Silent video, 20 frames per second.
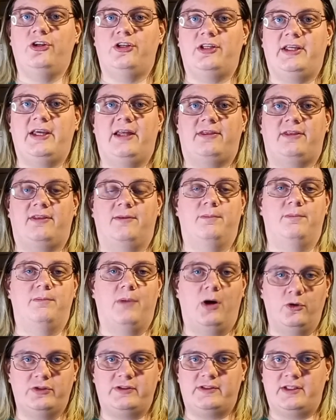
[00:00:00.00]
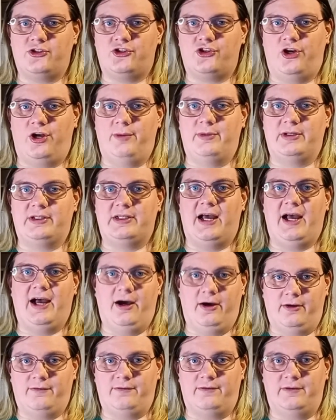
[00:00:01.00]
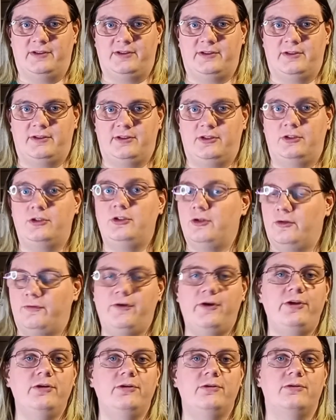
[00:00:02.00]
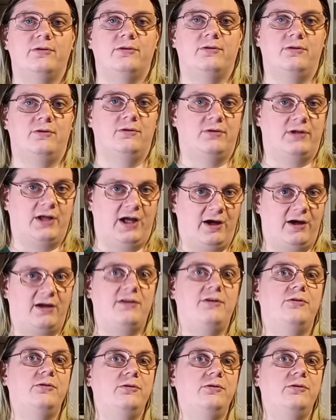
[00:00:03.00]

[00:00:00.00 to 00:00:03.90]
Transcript: get the most enjoyment out of it. Good for you, Lucario.